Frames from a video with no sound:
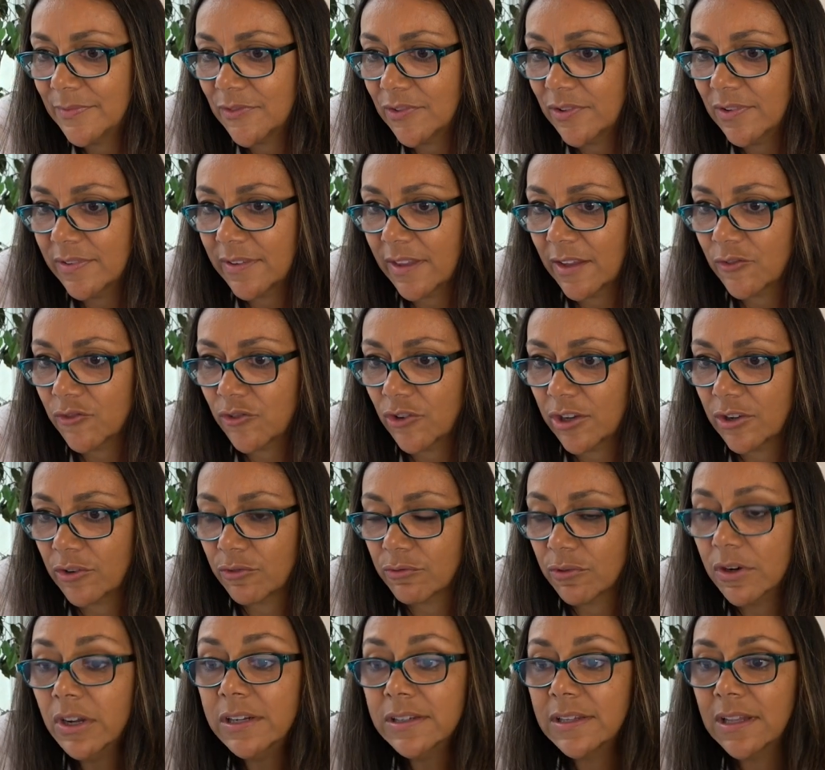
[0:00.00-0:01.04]
She's like trying to
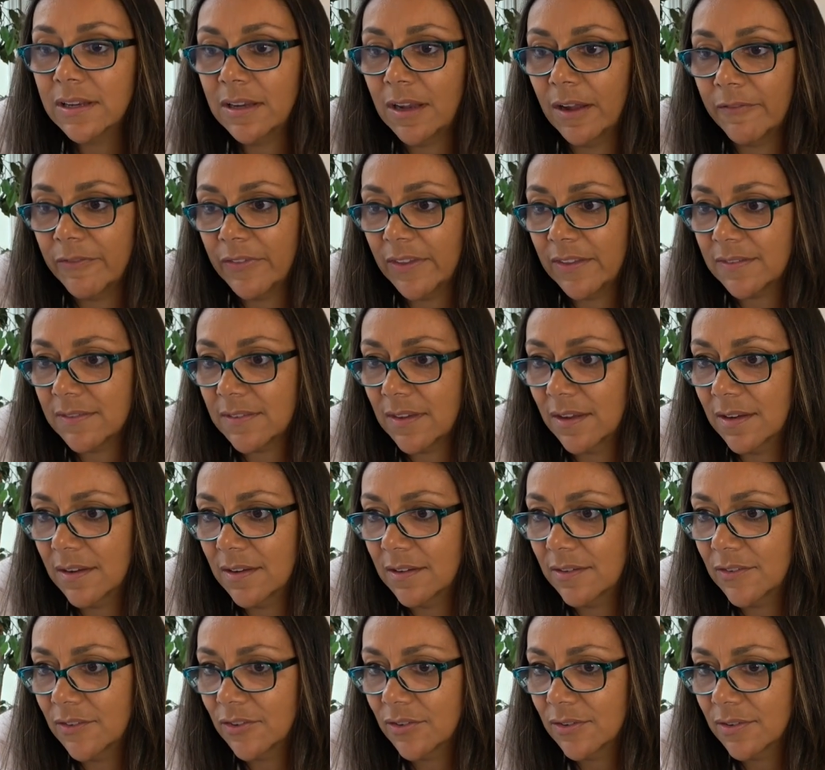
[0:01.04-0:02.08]
run getting off that
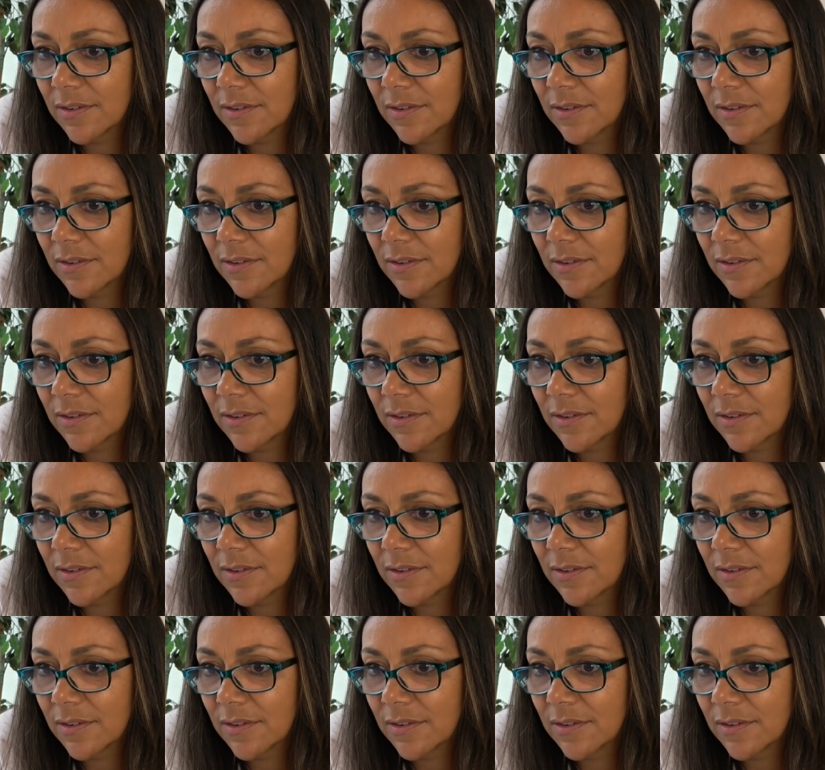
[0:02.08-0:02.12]
stage.